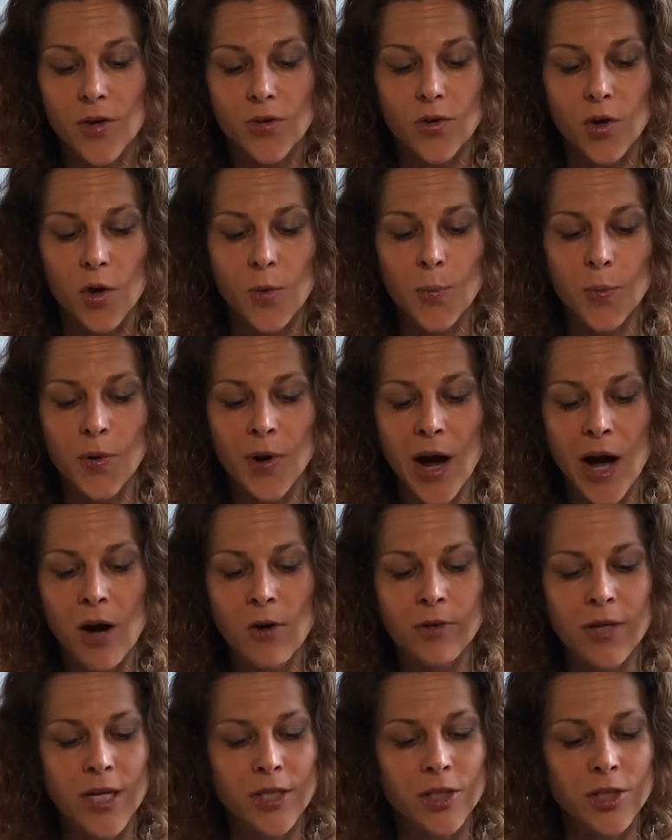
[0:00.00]
Though
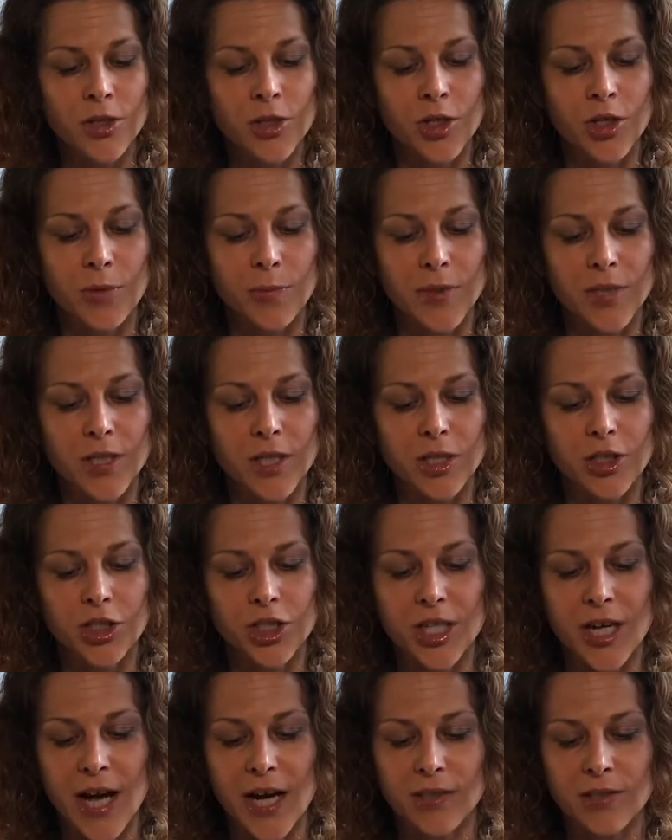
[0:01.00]
proud and determined,
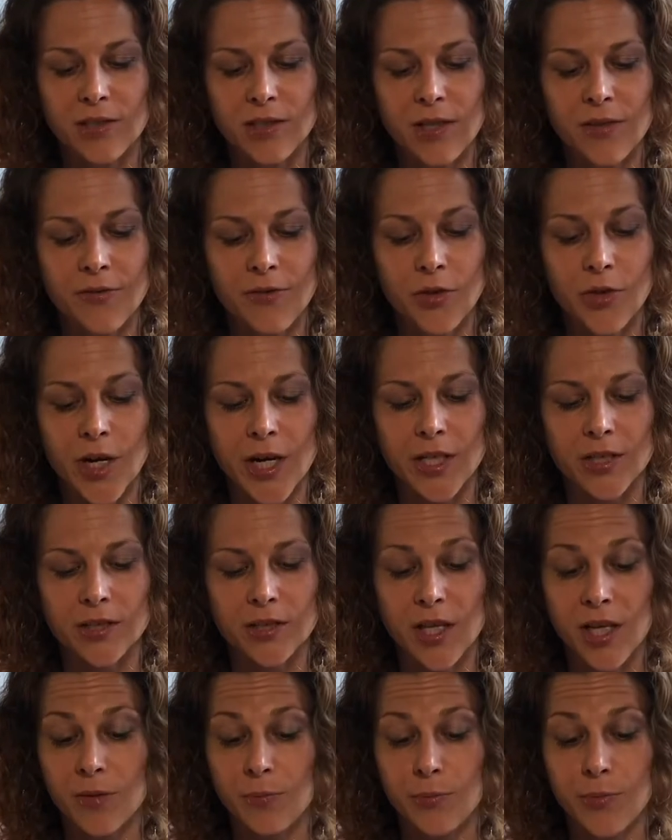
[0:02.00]
she has enough
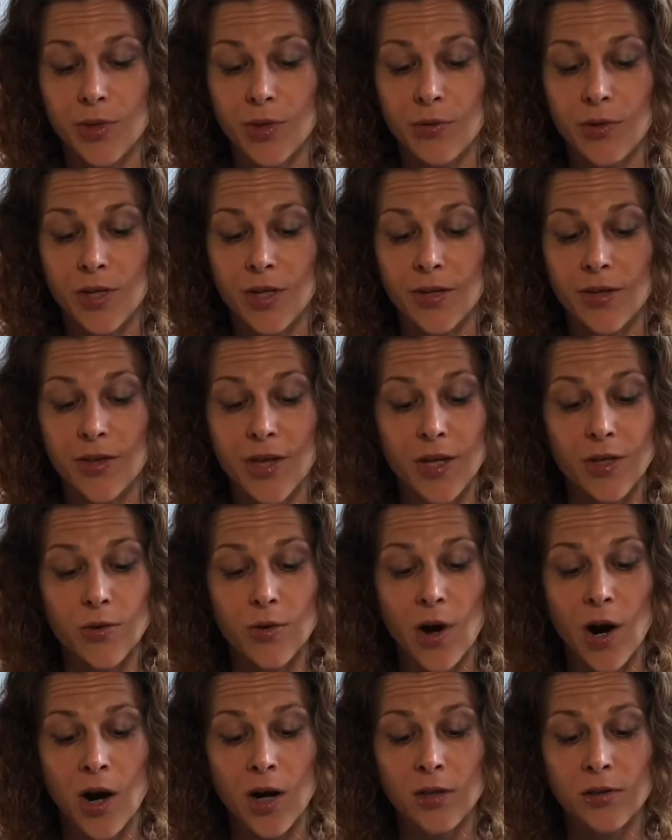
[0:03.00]
grace and beauty that
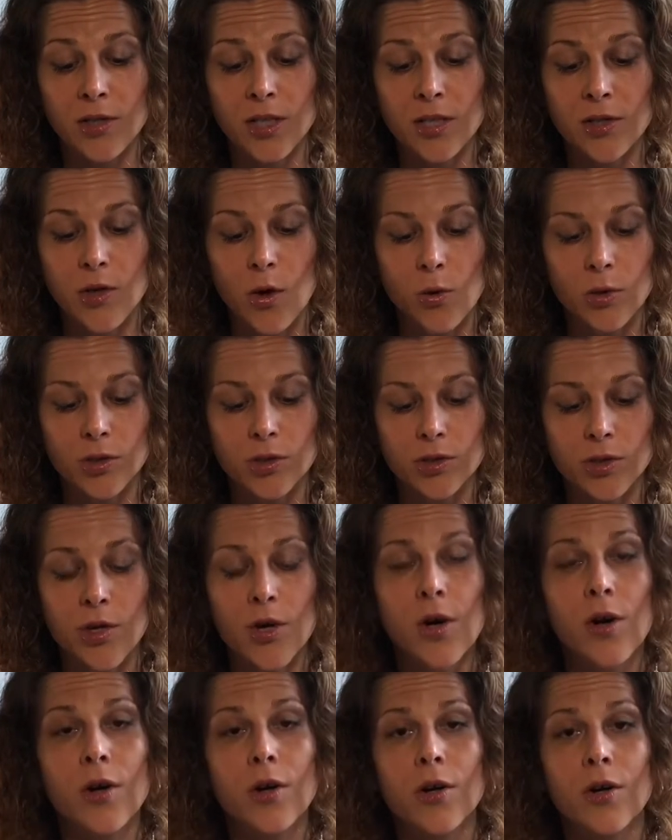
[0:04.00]
you hardly notice
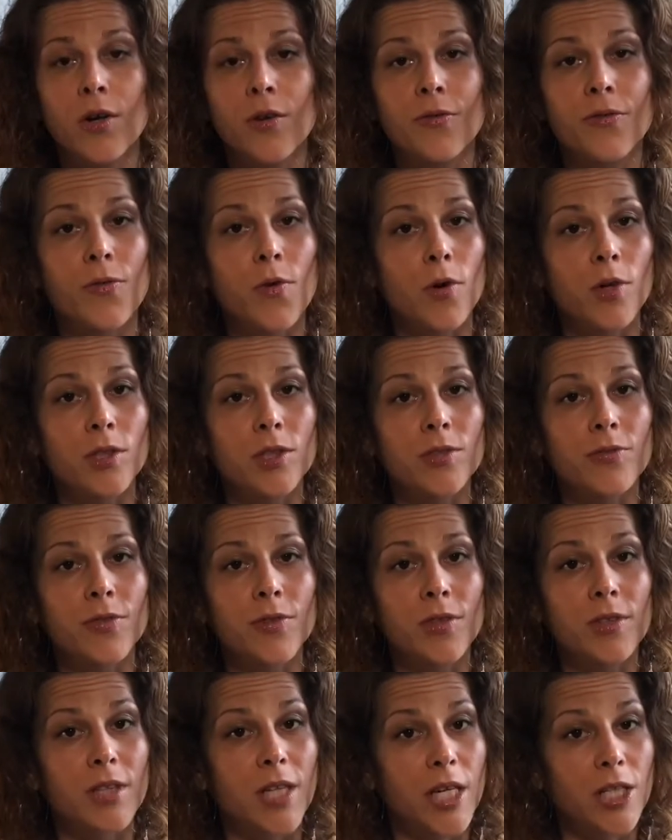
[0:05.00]
her
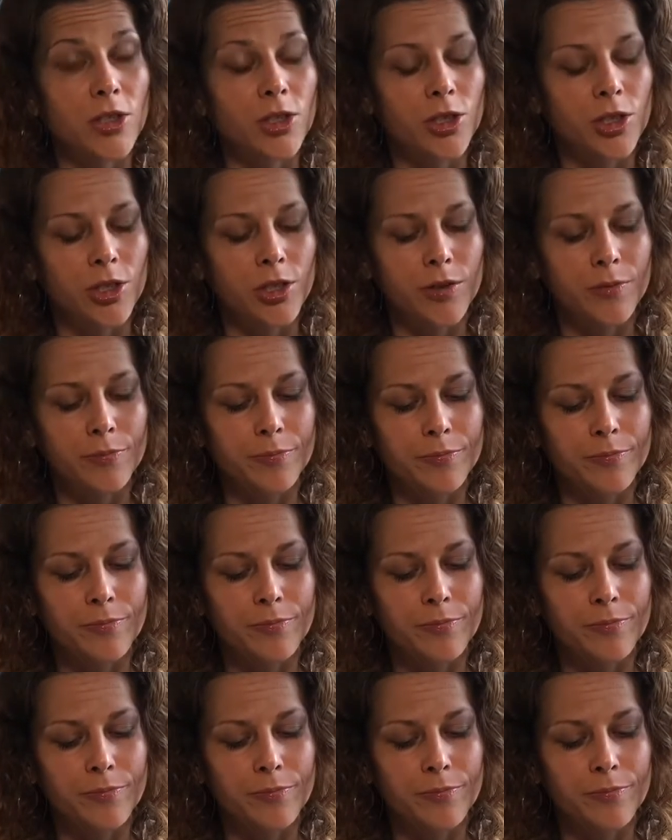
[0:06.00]
forceful nature.